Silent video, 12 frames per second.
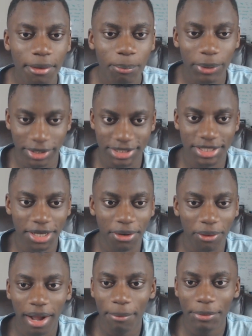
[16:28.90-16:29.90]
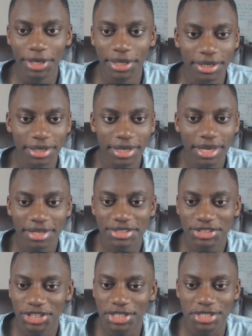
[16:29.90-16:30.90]
But still, I mean,
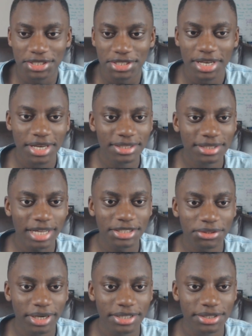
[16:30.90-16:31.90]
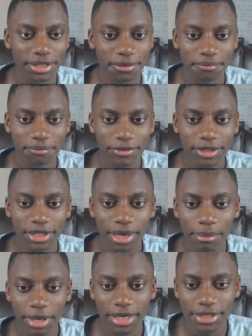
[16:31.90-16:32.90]
geez, that's crazy.
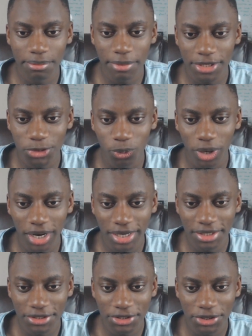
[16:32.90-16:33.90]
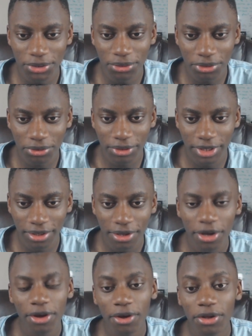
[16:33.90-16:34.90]
Kimmich has missed 1, 2, 3.
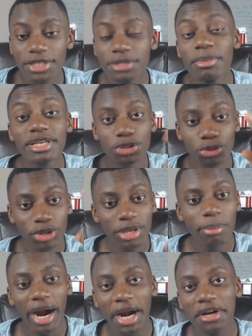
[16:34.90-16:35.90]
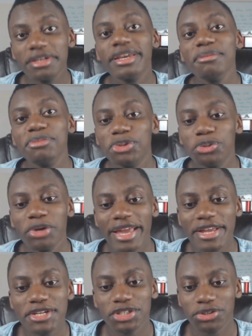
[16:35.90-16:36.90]
He's missed 3 Bayern games due to
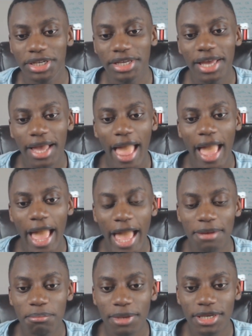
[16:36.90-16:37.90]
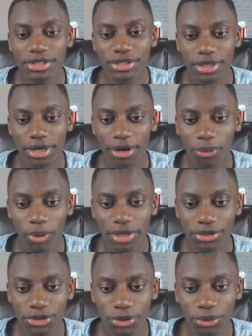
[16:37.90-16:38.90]
injury, and missed
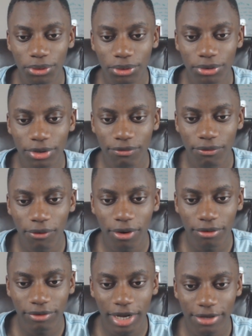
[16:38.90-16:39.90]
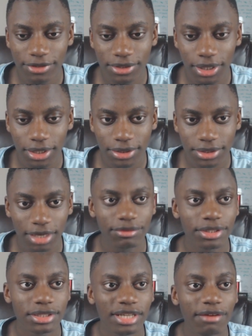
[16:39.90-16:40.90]
1, 2, 3, 4, 5, 6,
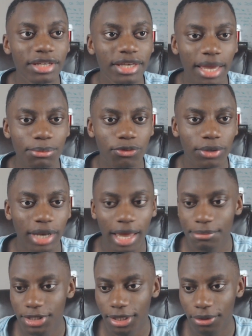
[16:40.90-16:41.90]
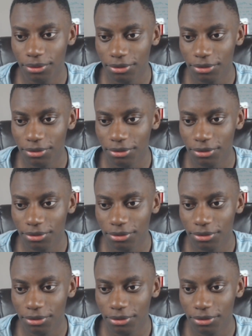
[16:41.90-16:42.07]
7 games for Leipzig.